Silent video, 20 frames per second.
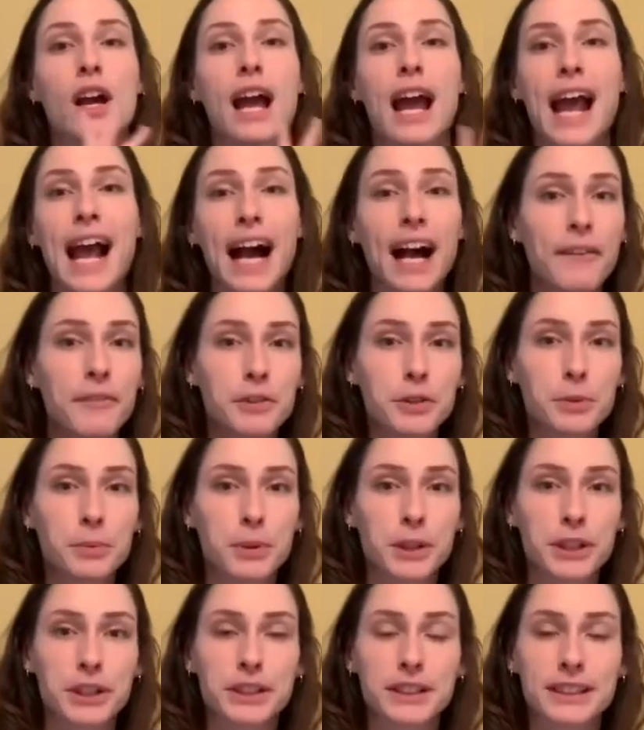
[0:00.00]

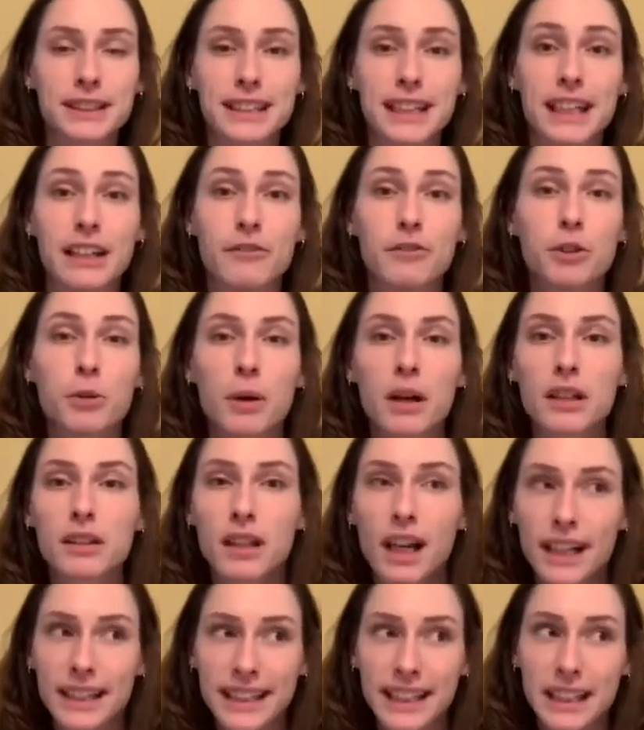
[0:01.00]
Afterwards, if you are
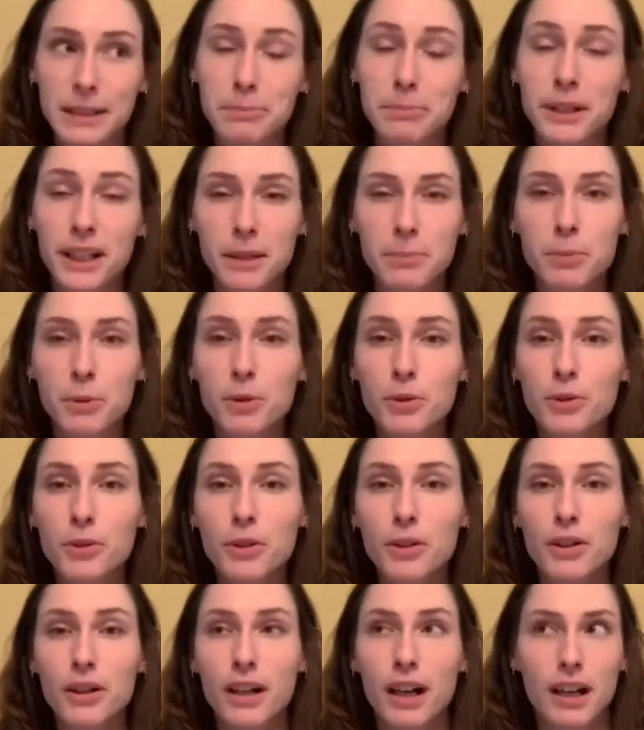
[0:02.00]
lucky,
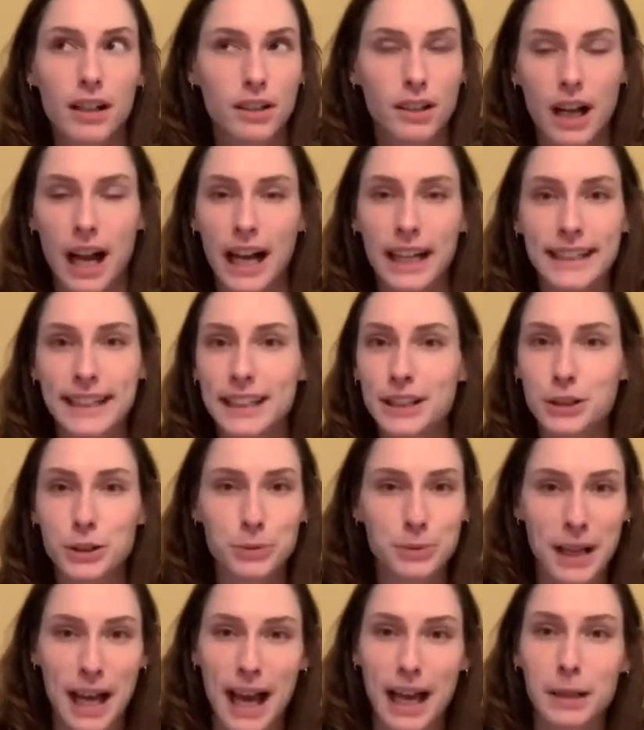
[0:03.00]
I kid you
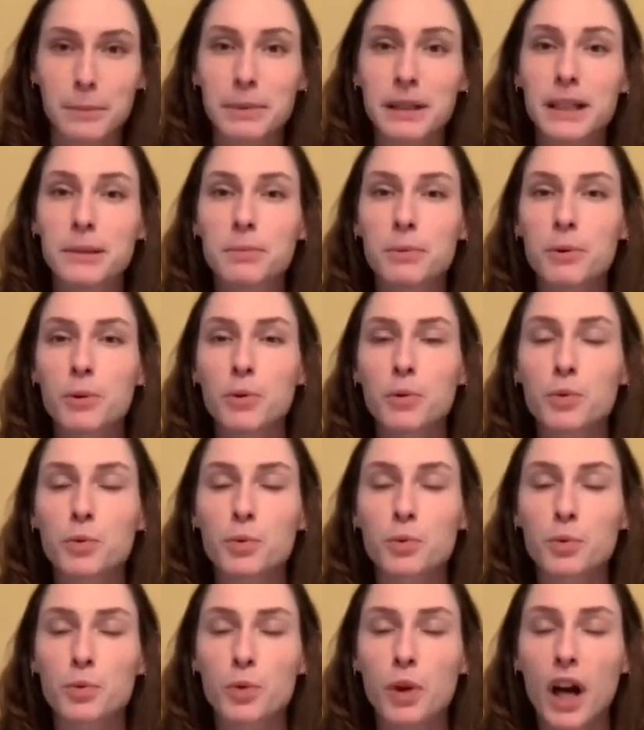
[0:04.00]
not, people
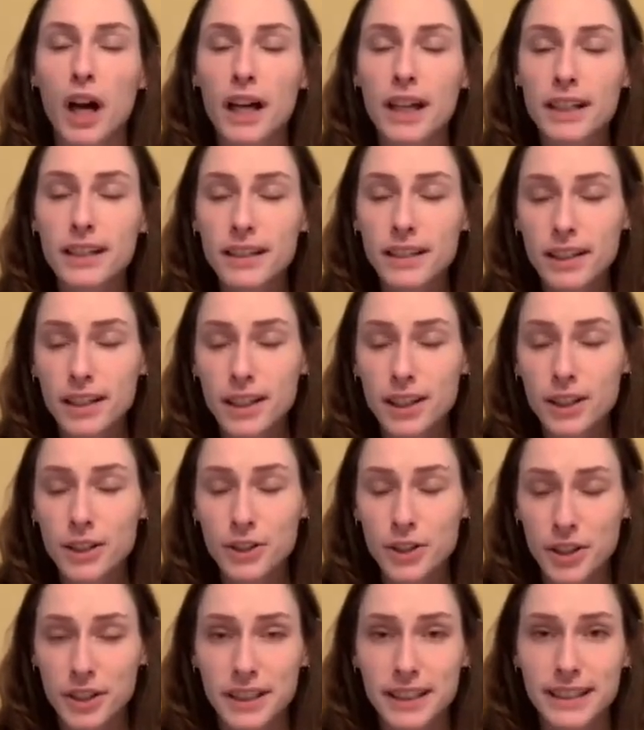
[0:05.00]
run
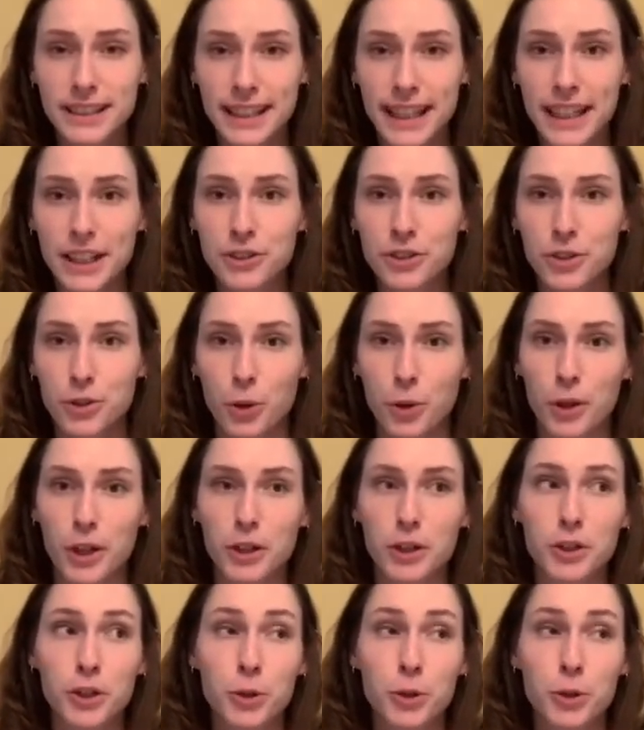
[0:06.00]
to the stage door.